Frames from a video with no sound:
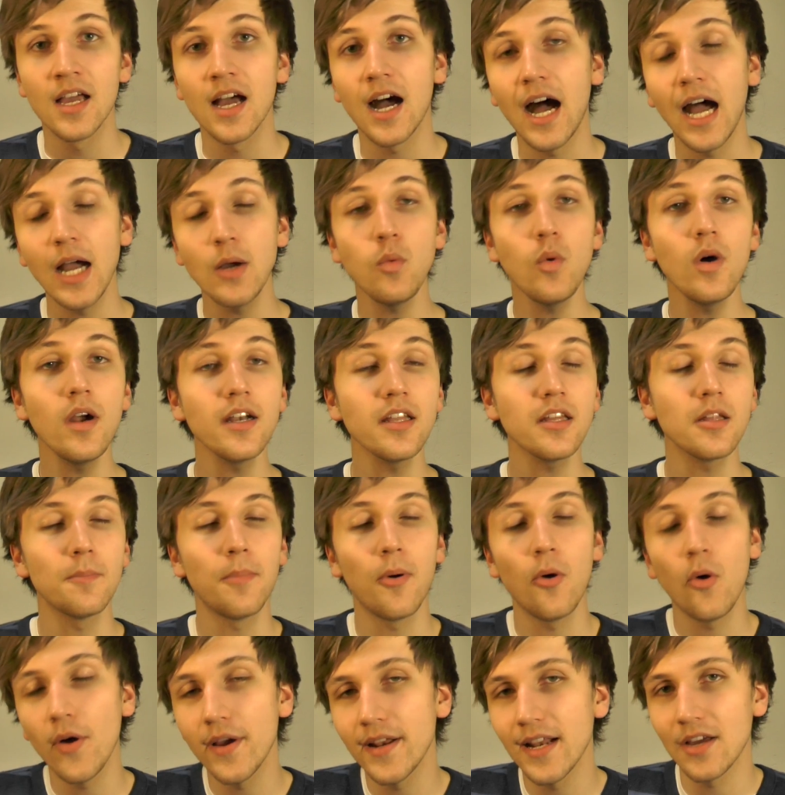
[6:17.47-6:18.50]
I wanted to
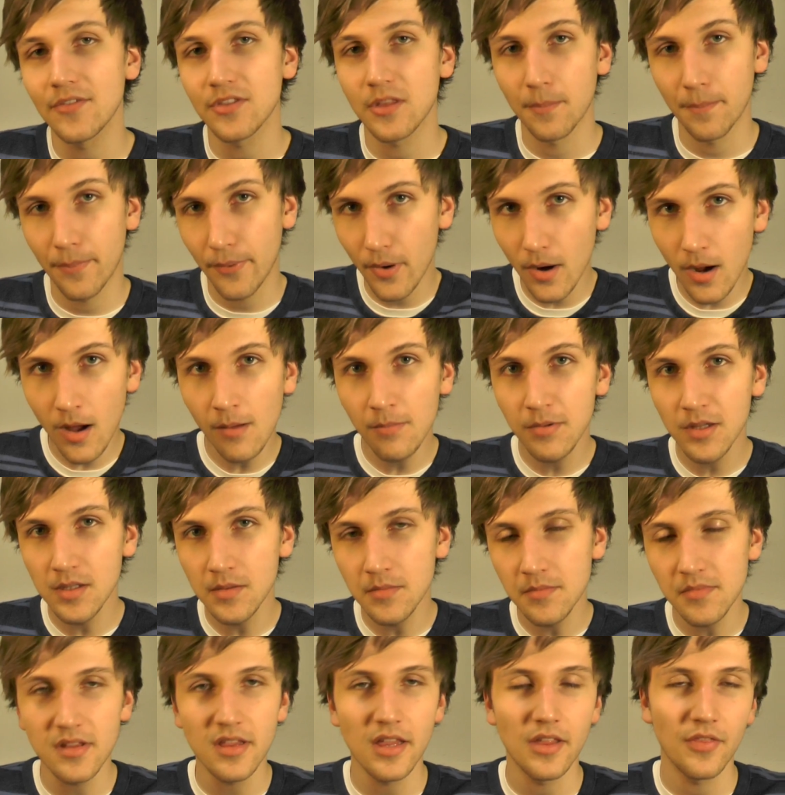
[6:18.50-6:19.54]
point out the
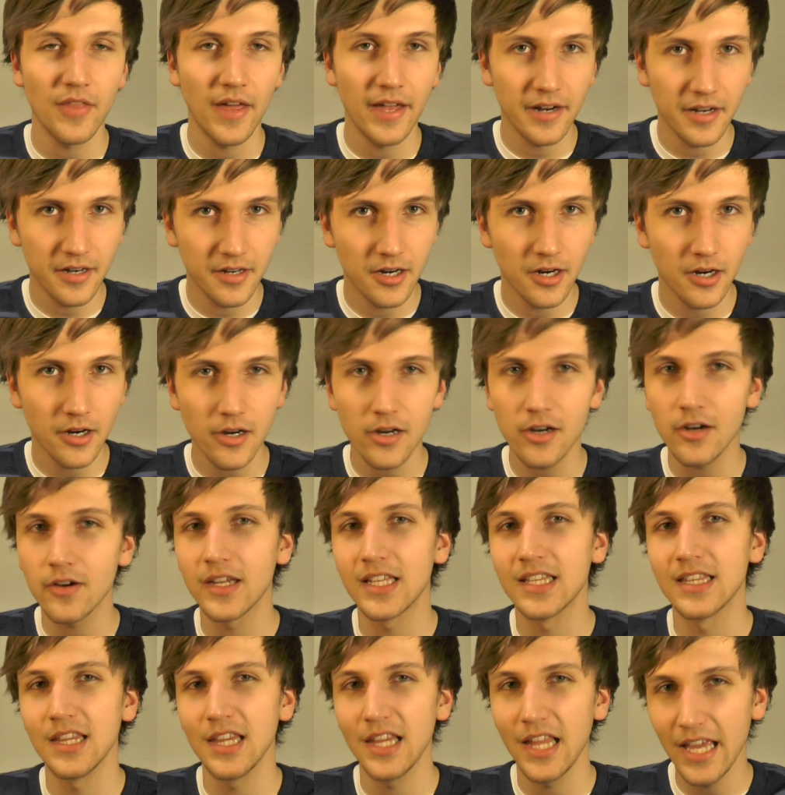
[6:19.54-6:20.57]
problems that occur
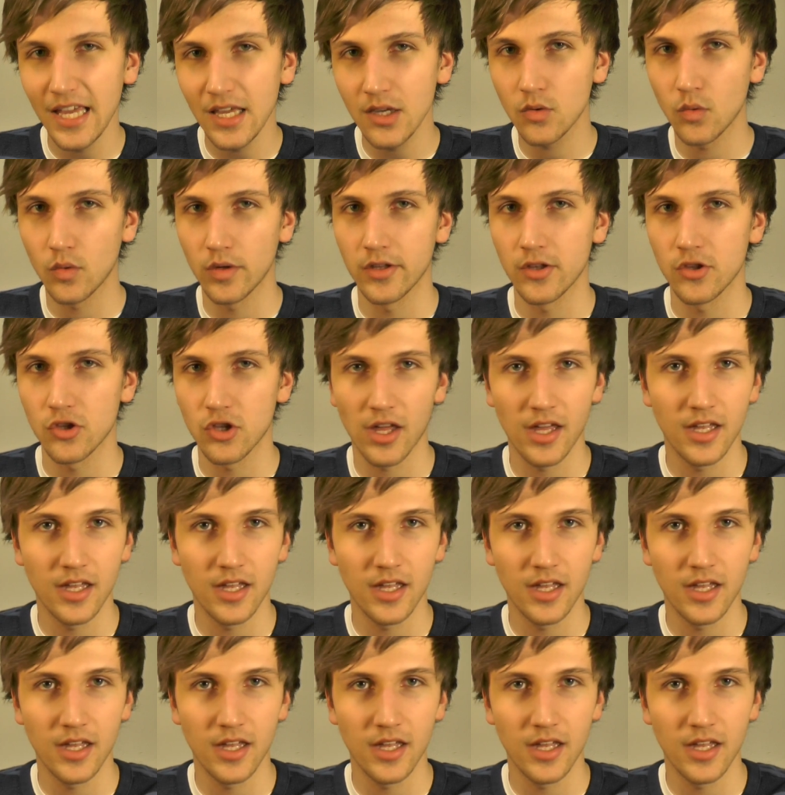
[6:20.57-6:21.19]
in language,